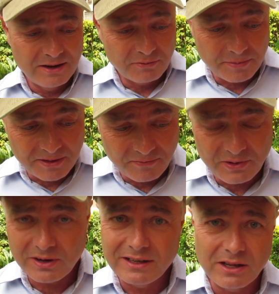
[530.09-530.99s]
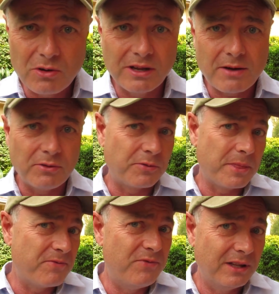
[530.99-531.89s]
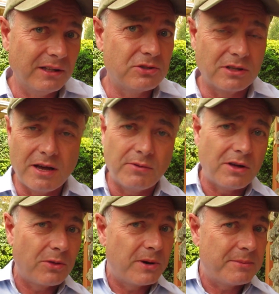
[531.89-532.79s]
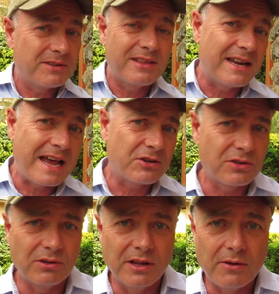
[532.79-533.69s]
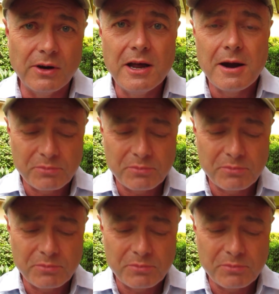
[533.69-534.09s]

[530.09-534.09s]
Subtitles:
from the very low level, from the village level all the way up to the national level.